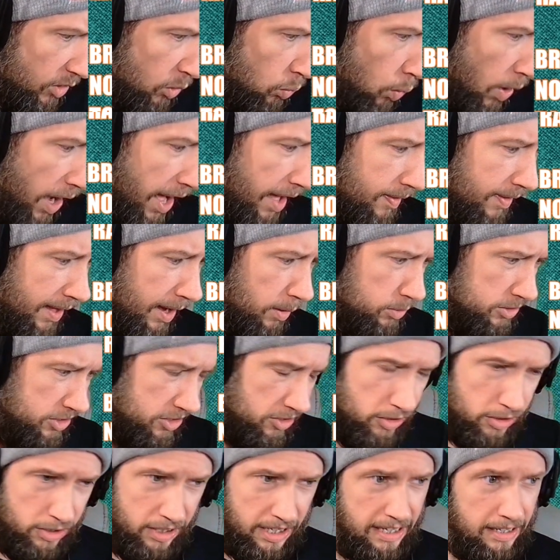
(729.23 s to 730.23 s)
While I
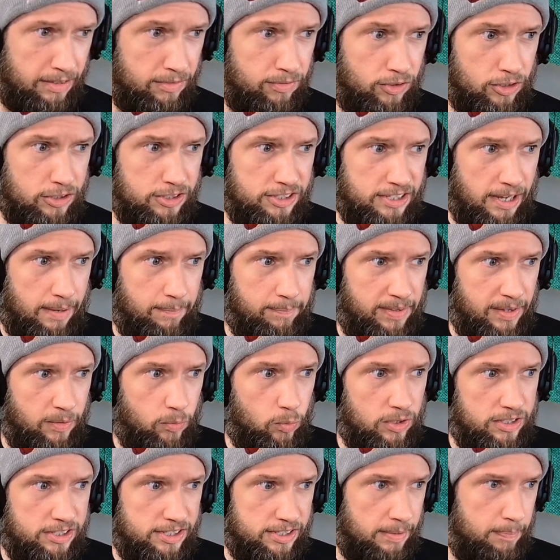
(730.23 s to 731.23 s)
was looking for
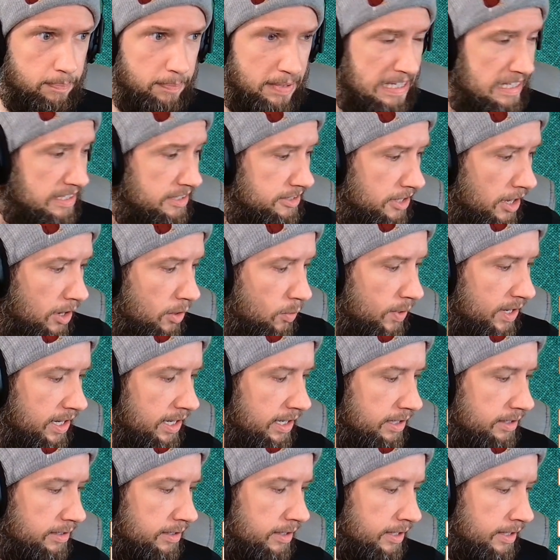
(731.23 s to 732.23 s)
something with some miso in
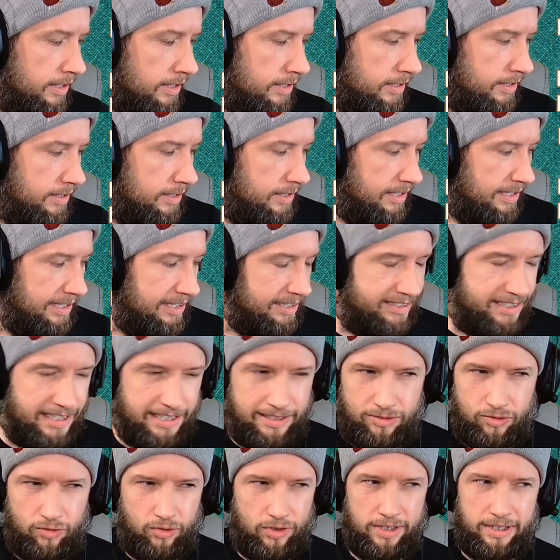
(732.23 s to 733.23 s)
it, it
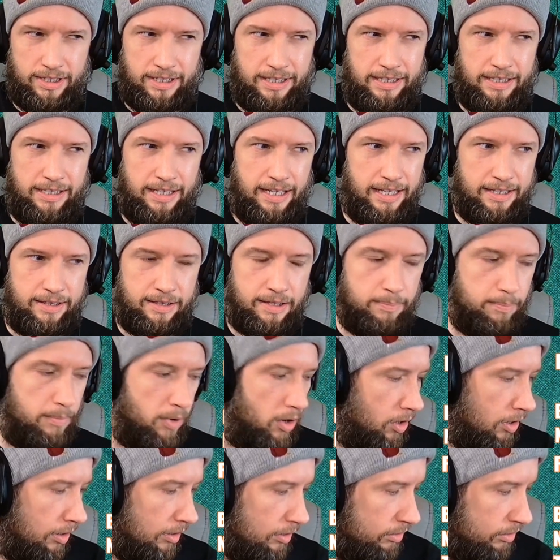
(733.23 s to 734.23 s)
didn't really hit the mark.